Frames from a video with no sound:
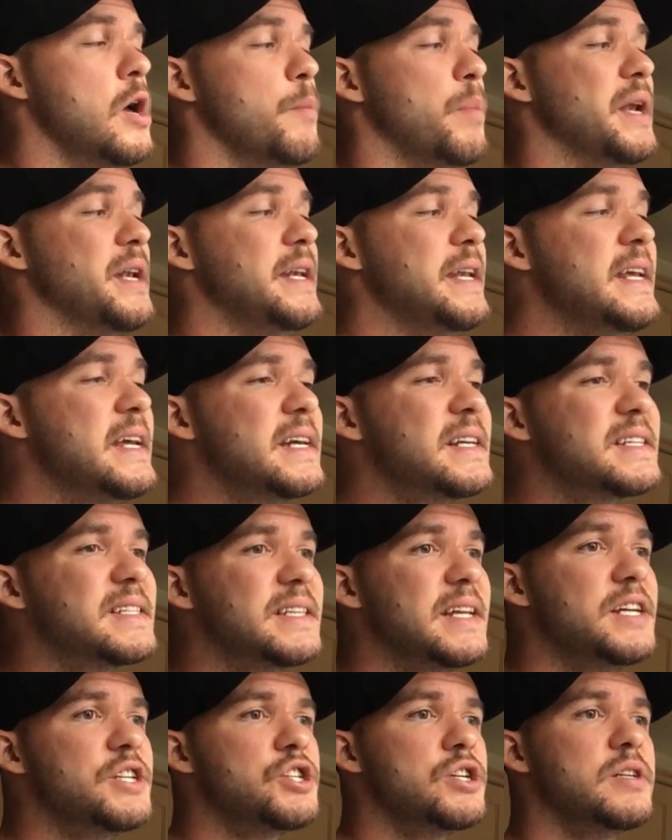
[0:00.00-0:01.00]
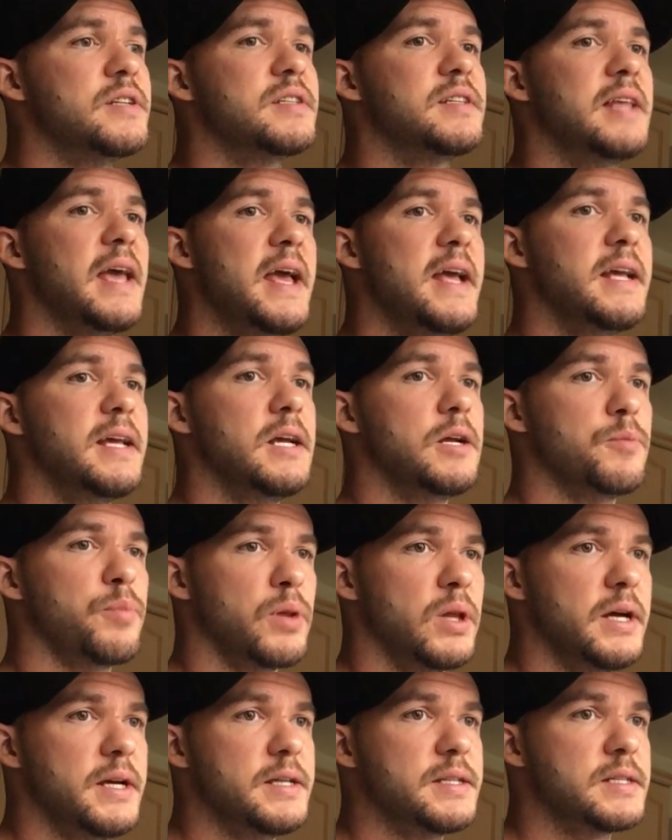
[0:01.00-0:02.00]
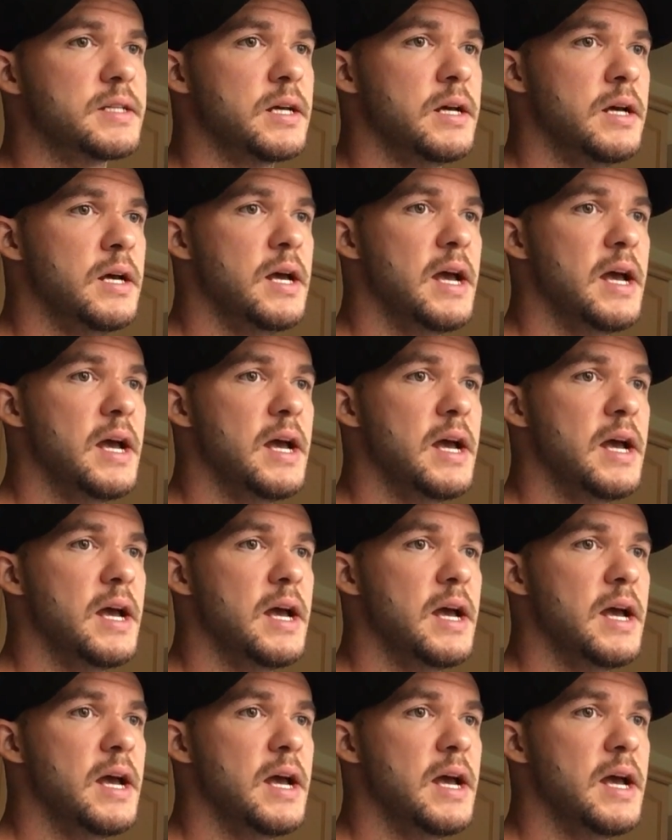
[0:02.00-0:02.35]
But knee extension is taking place